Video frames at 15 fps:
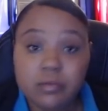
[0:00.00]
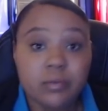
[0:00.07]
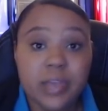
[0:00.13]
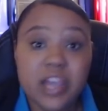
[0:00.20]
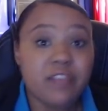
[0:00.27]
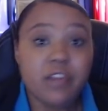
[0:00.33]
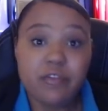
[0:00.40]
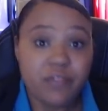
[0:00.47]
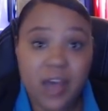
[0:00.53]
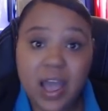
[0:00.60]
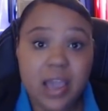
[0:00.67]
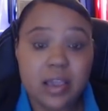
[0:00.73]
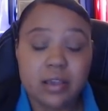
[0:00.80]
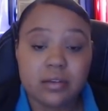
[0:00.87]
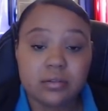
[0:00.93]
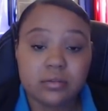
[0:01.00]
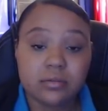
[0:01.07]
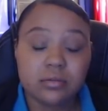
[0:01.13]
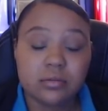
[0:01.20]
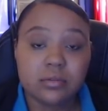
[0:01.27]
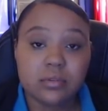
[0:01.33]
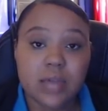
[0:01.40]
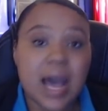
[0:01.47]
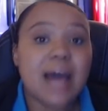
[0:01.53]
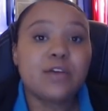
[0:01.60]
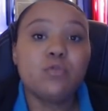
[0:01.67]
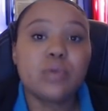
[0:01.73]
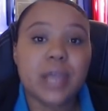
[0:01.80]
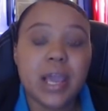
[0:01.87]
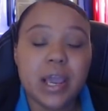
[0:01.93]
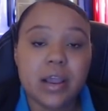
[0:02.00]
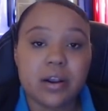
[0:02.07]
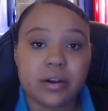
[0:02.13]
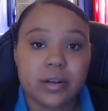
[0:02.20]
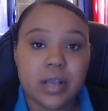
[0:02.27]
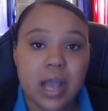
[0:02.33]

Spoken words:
Even fight. I don't care.